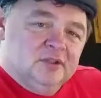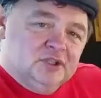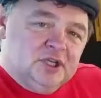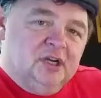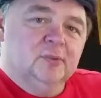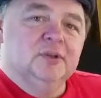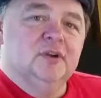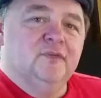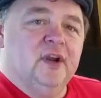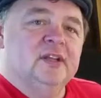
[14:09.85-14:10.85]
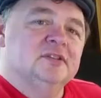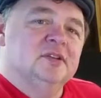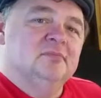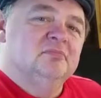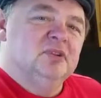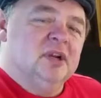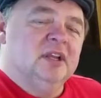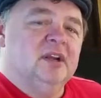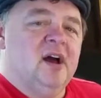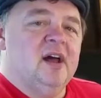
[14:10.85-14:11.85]
Share it with your friends.
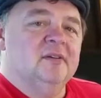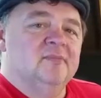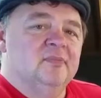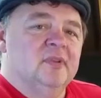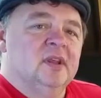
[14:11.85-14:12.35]
Drink it hot.